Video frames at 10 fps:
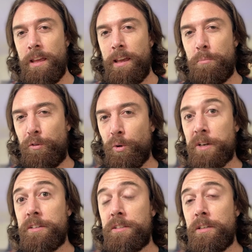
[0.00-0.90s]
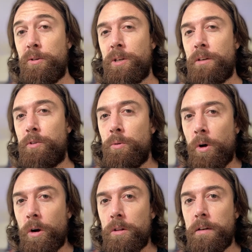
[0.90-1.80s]
Before continuing, if you
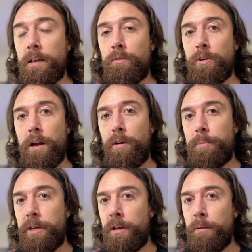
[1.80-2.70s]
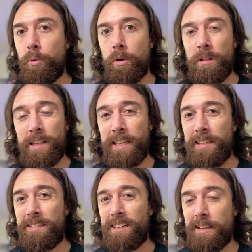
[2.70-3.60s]
are looking for help getting more
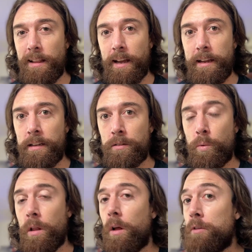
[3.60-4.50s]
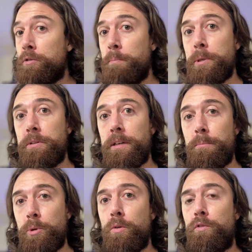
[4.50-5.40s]
leads and clients while also building a
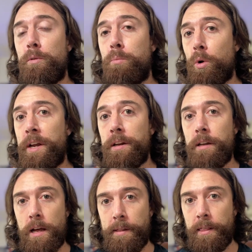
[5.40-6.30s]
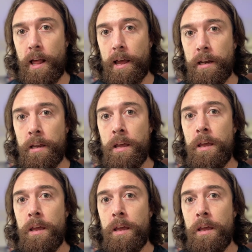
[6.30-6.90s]
beautiful brand online,